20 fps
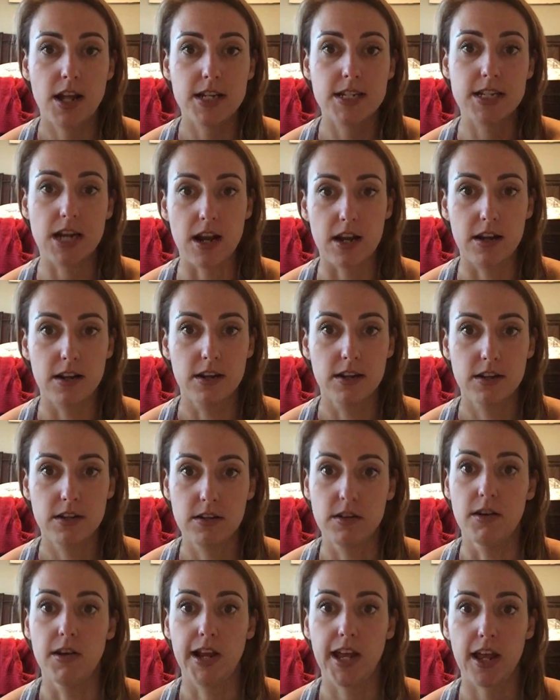Done.
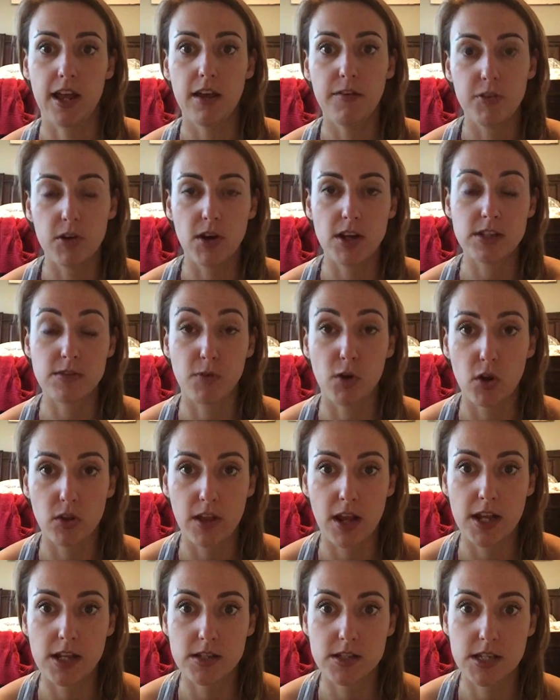Okay, if you guys have heard
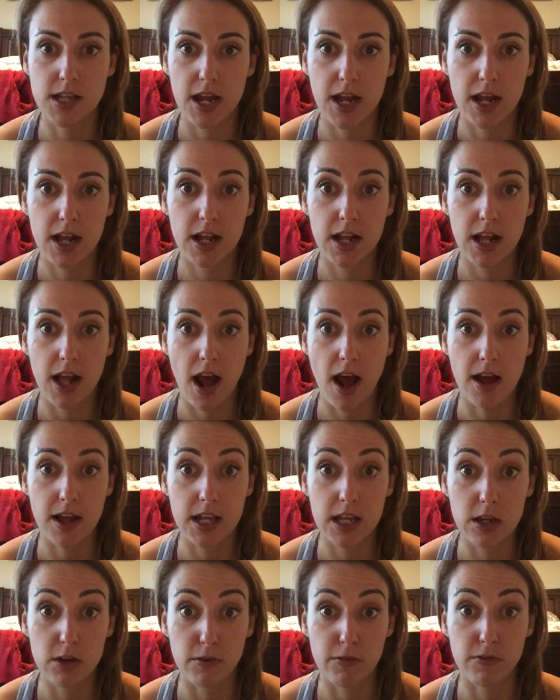that saying,
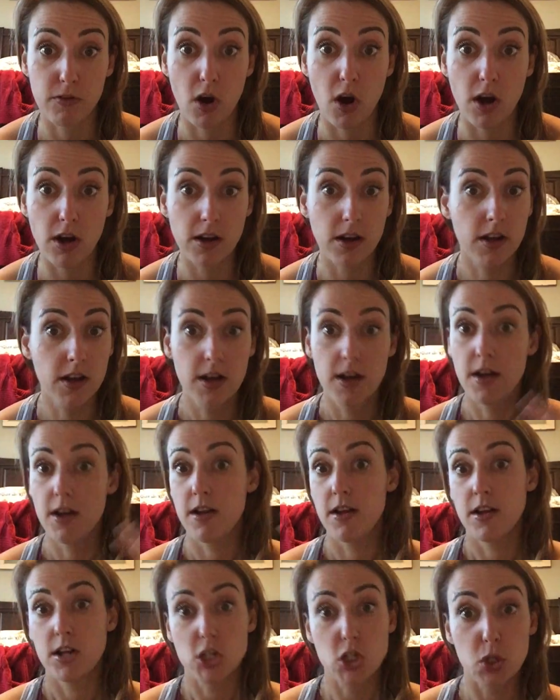eat your frog,
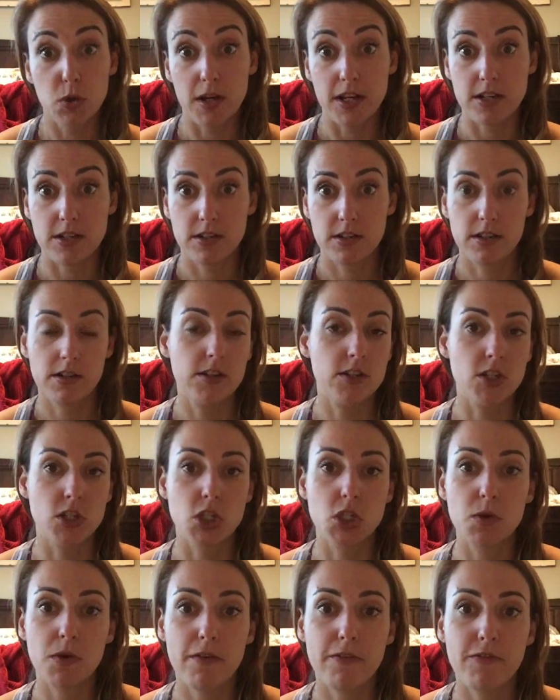do it.
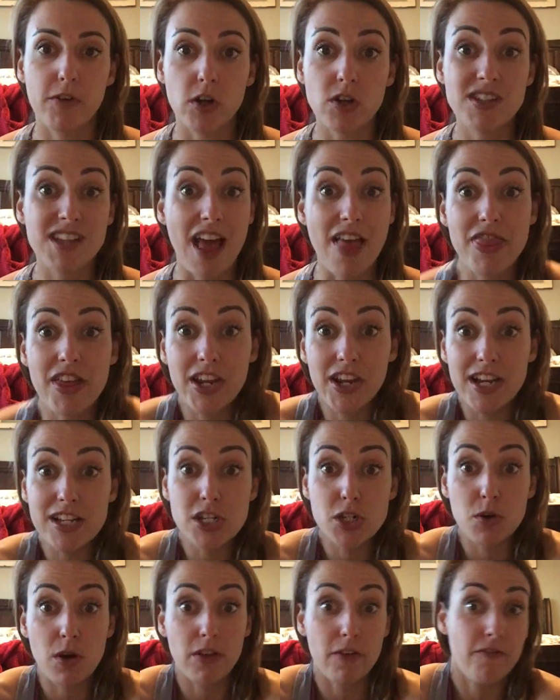Just do it first, and then you get
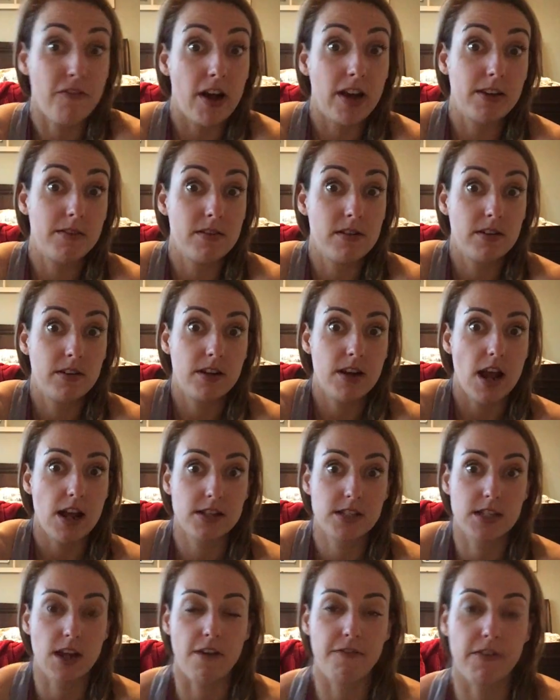to do all the fun
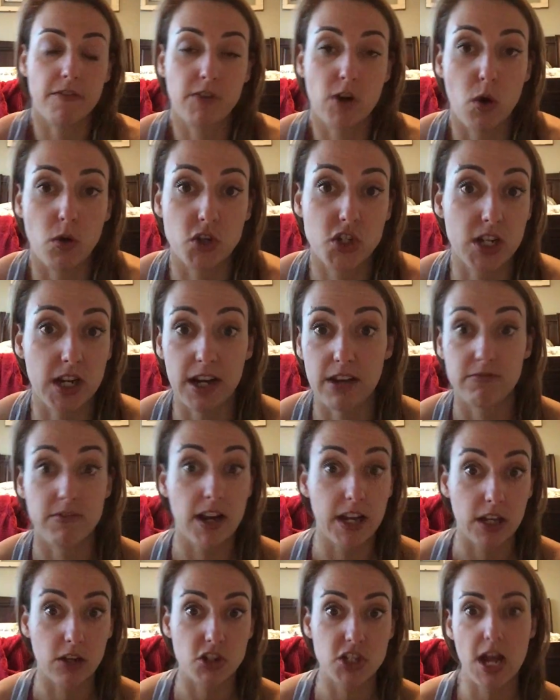stuff of coaching and
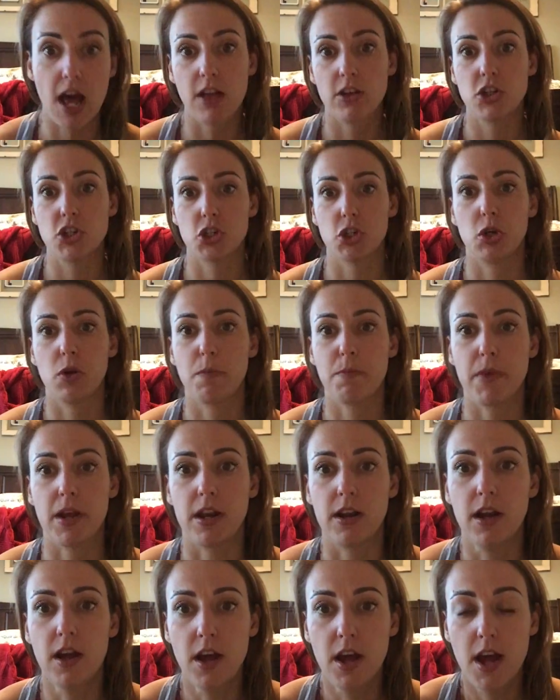running your challenge group
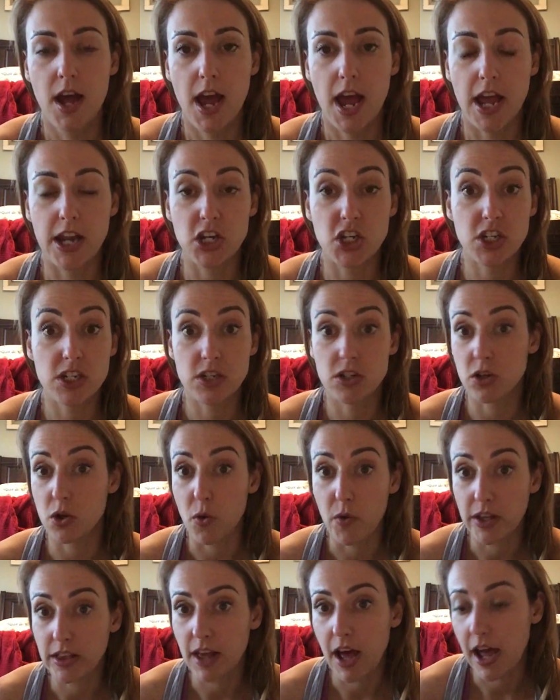and
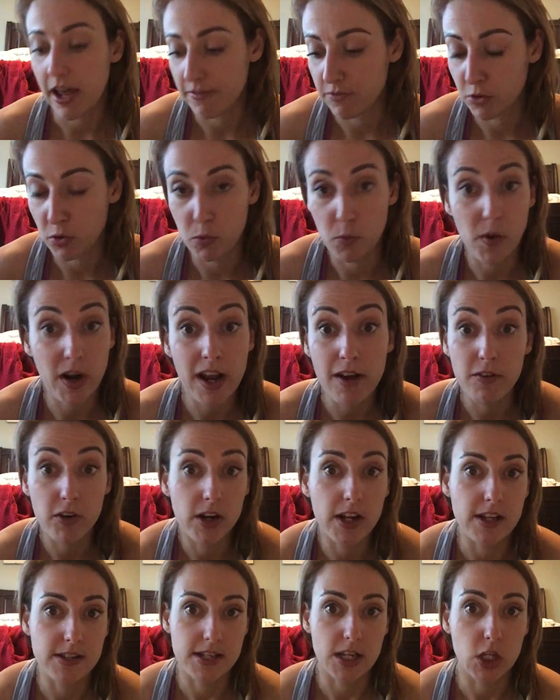going live or whatever
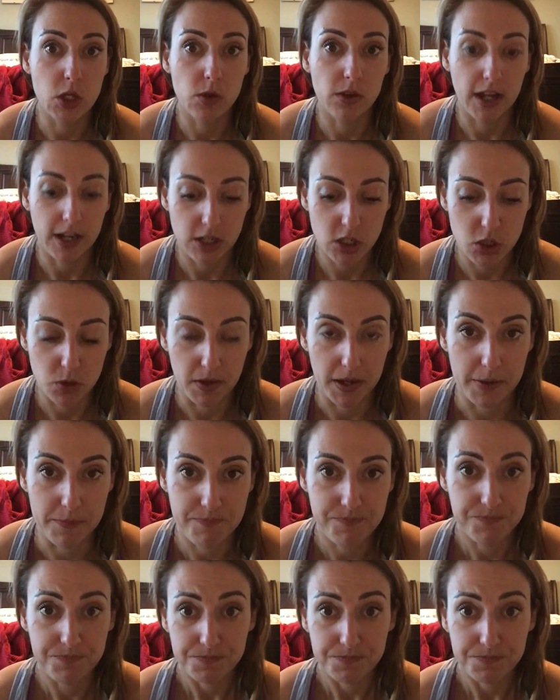it is that you like doing.